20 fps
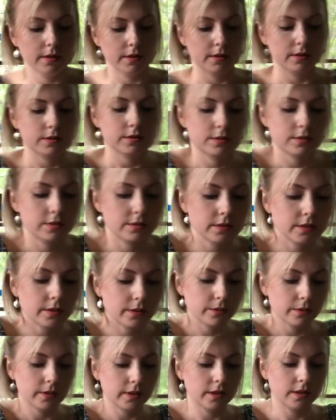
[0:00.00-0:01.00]

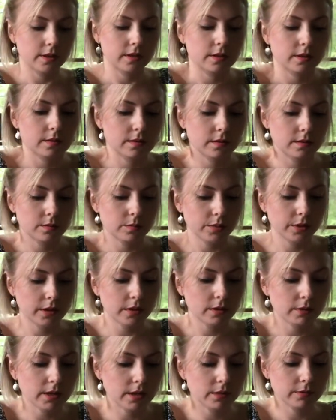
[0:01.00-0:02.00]
so they can play
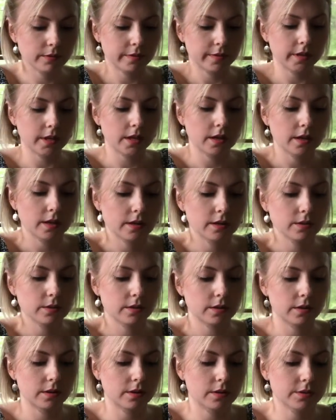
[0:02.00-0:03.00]
around with it, and you
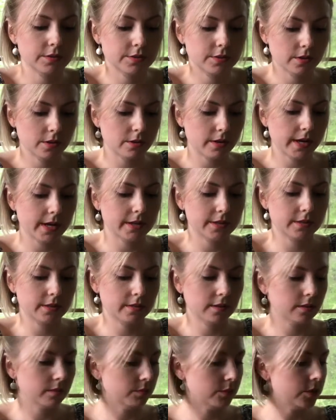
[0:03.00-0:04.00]
can also ask
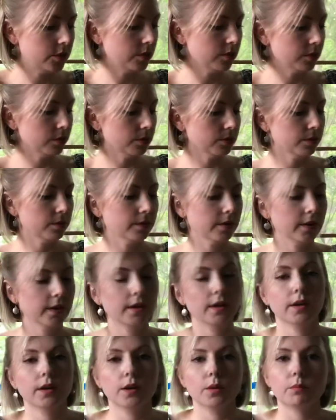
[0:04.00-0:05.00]
them to
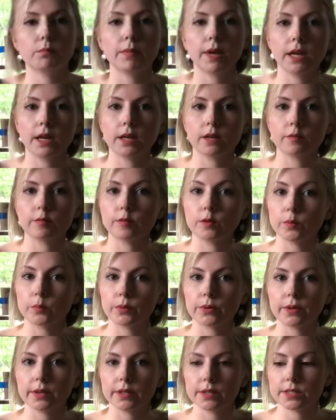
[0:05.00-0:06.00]
make
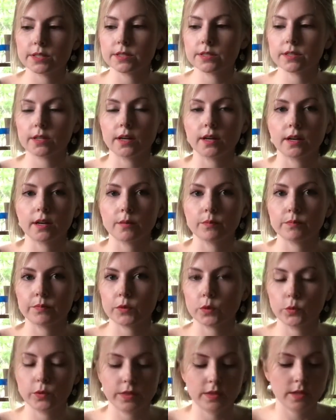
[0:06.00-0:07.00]
footprints
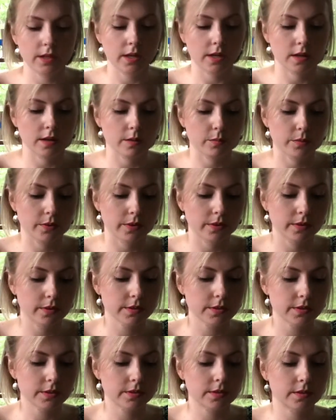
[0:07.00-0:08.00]
with the
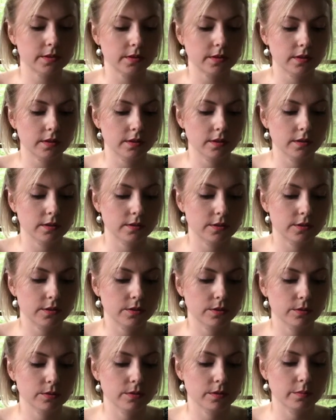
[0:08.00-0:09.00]
animals
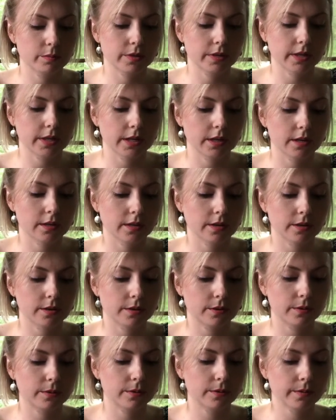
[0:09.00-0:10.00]
into the
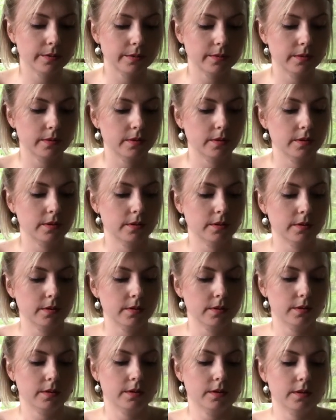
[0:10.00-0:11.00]
Play-Doh,
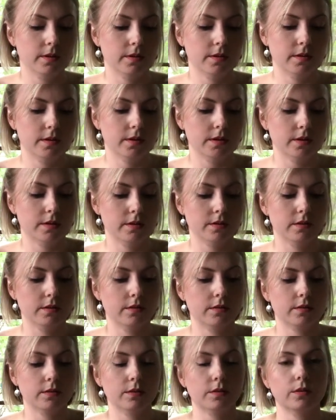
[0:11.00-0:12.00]
and that
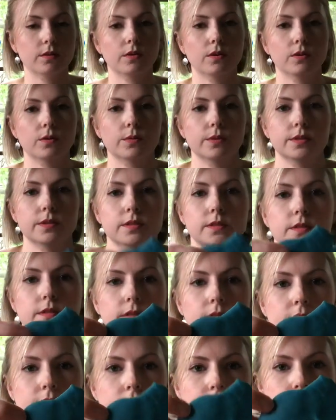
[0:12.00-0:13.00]
always
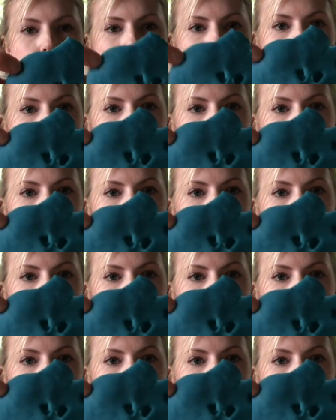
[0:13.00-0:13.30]
looks very